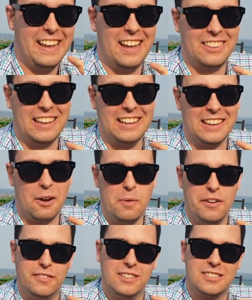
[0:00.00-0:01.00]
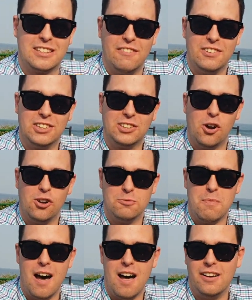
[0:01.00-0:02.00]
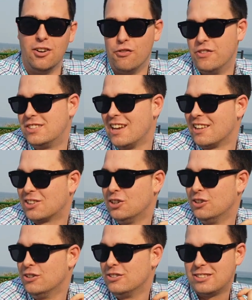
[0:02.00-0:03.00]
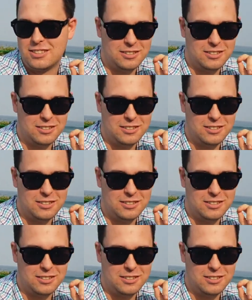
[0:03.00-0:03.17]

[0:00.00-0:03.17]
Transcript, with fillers: I think that we've discovered the gold mine of the south coast.